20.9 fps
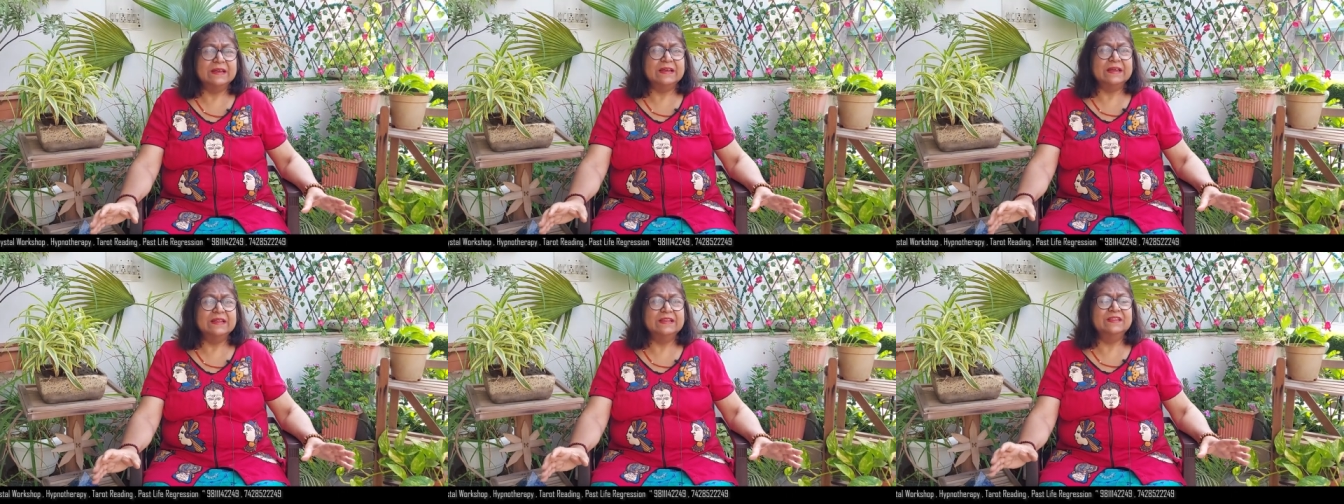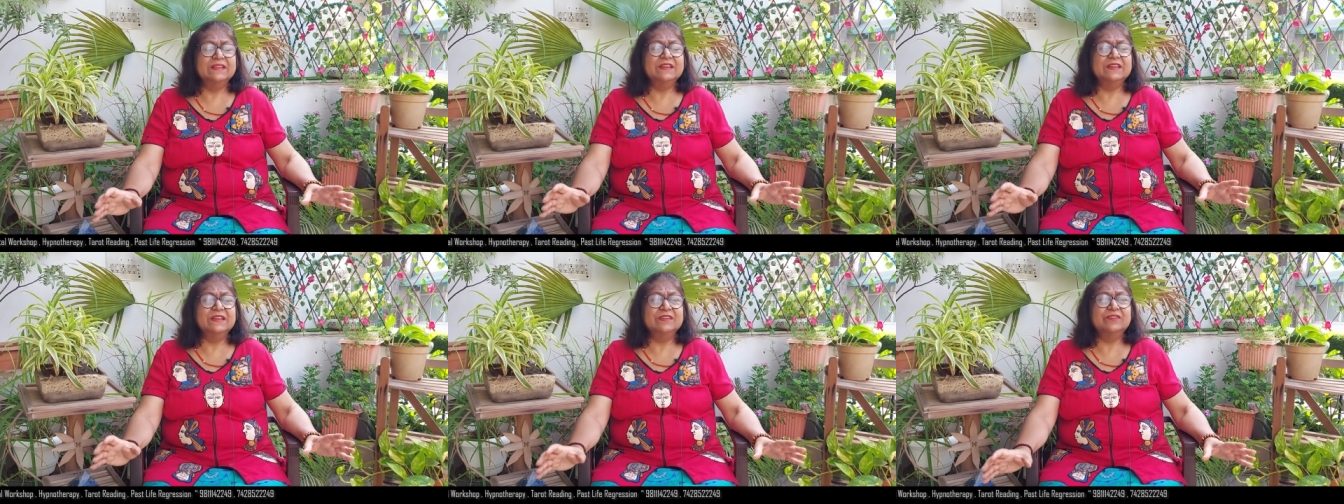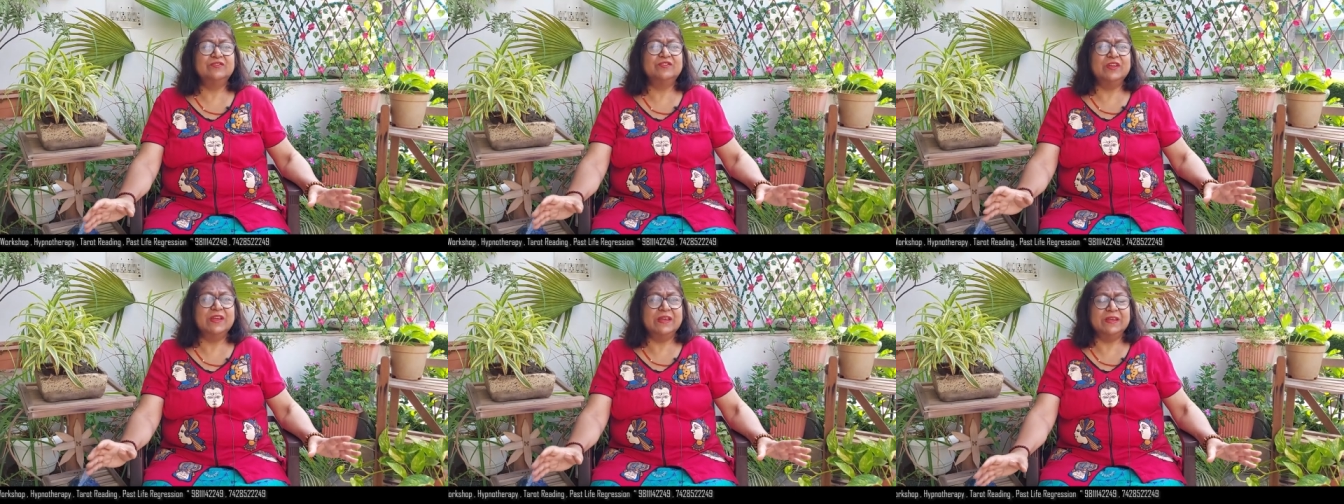in
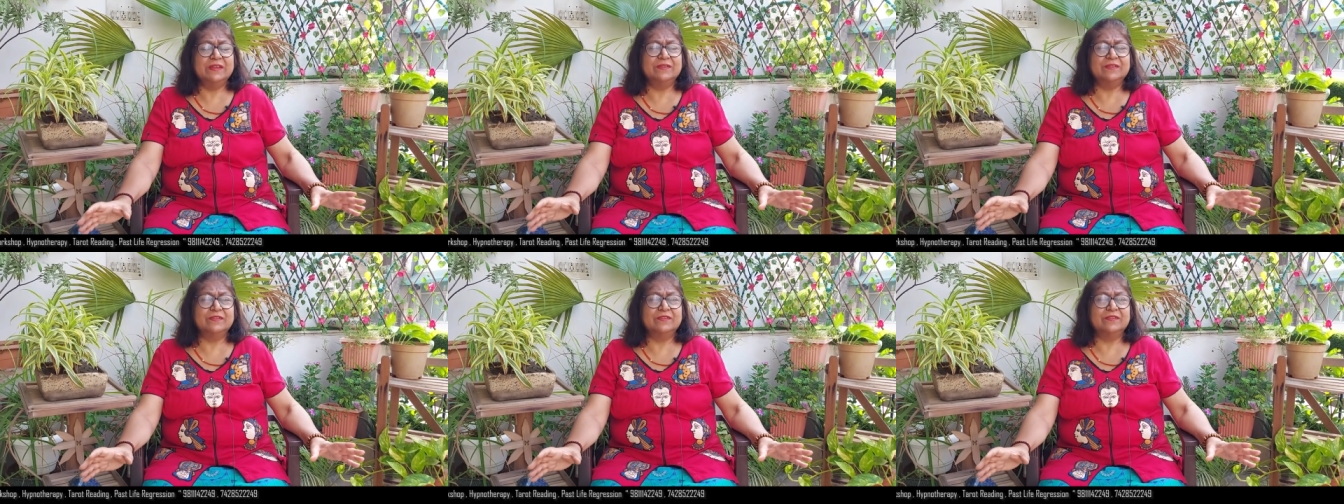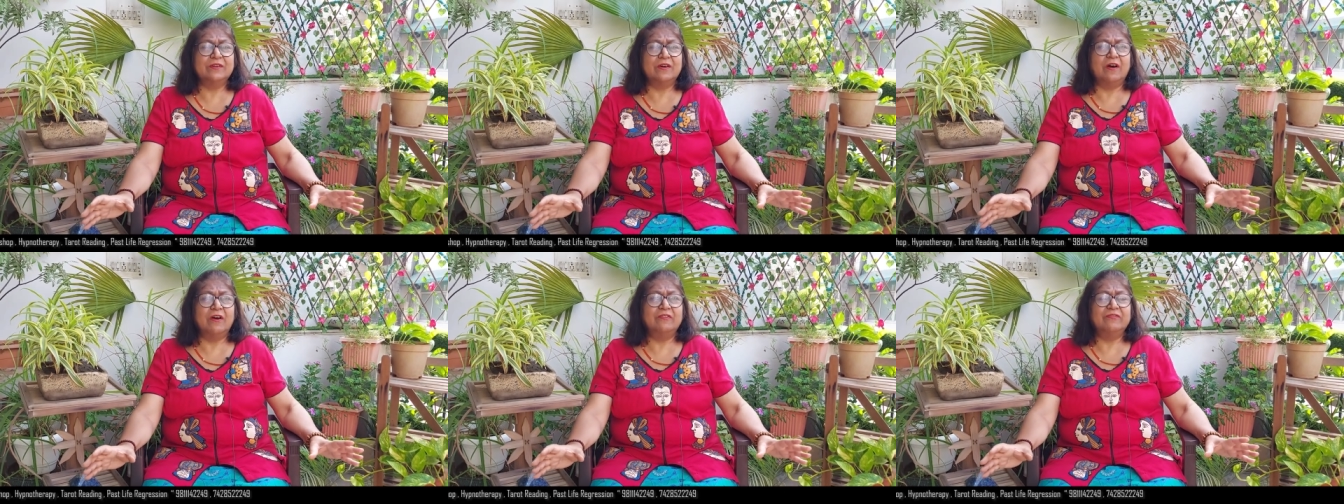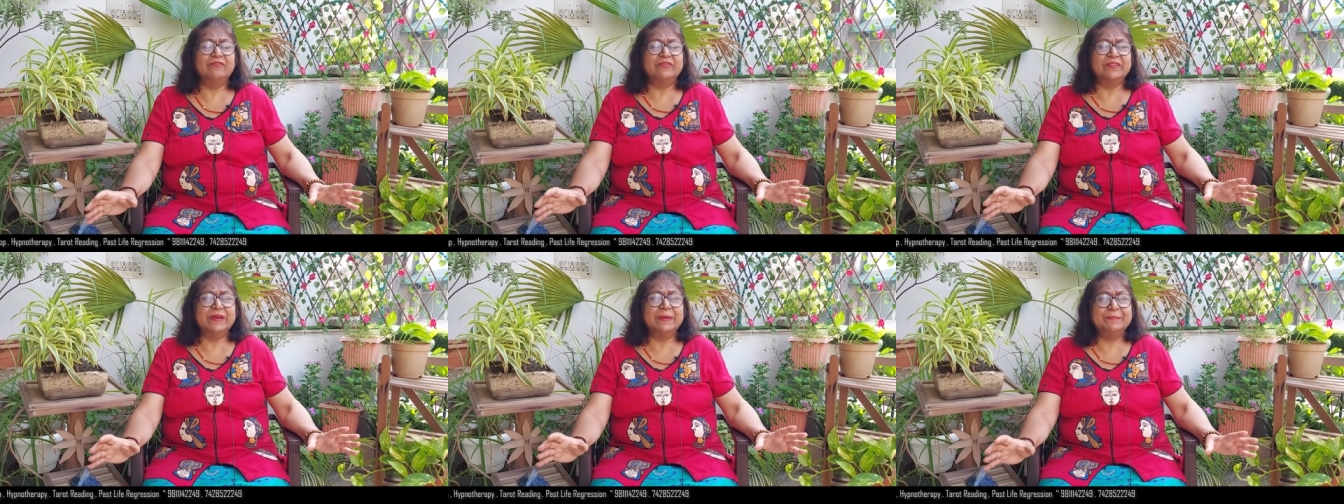these days
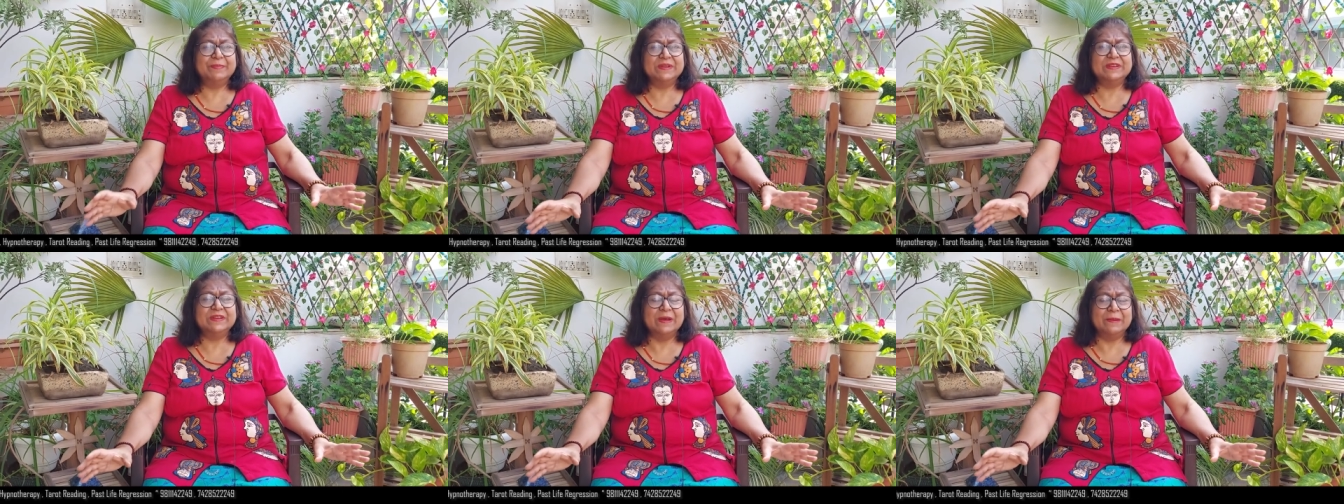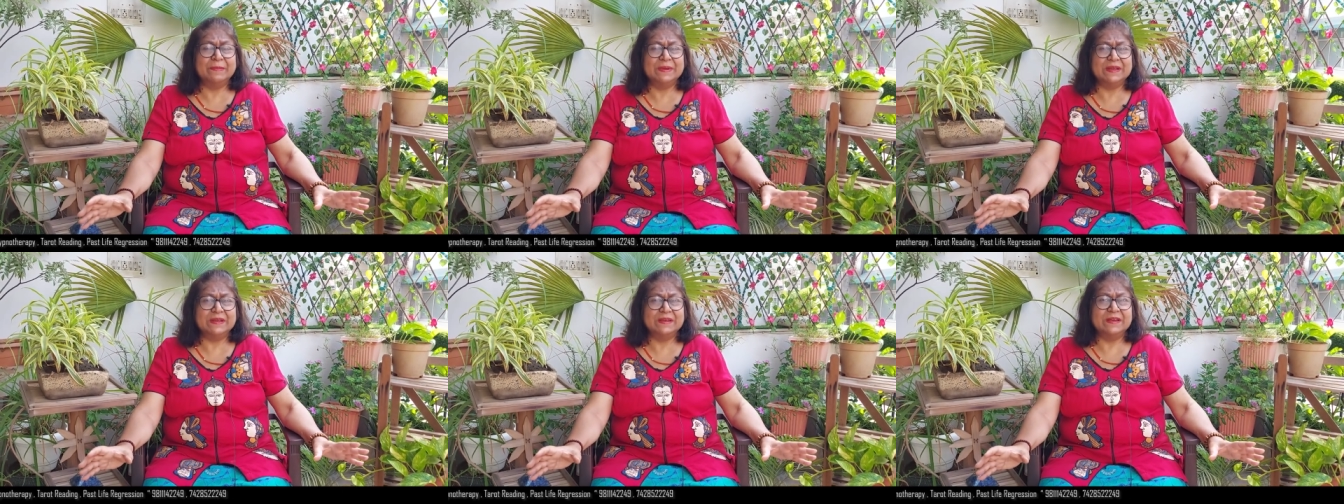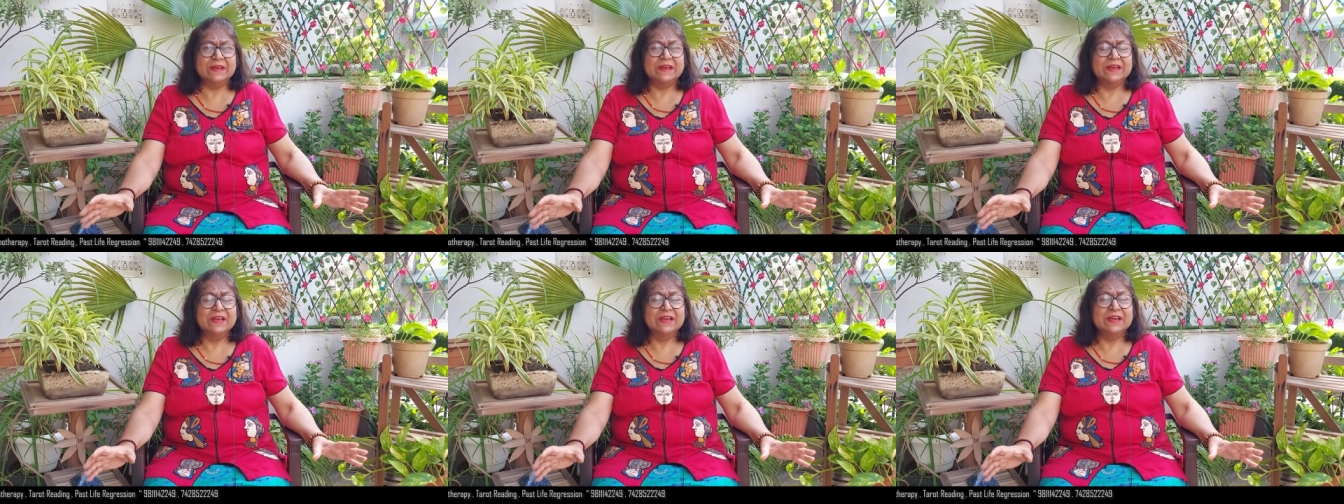of
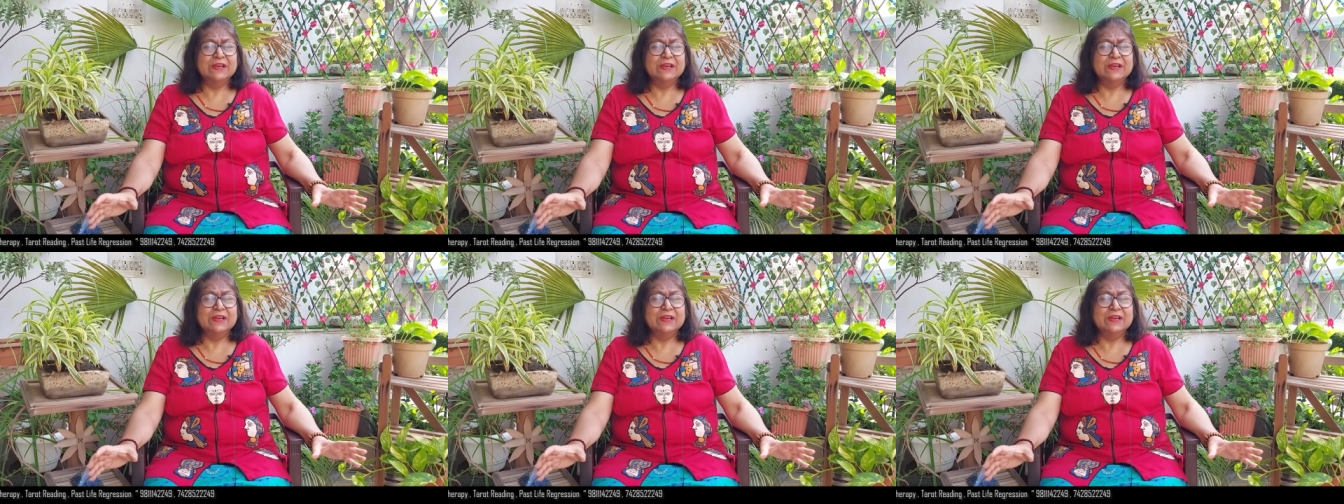epidemic,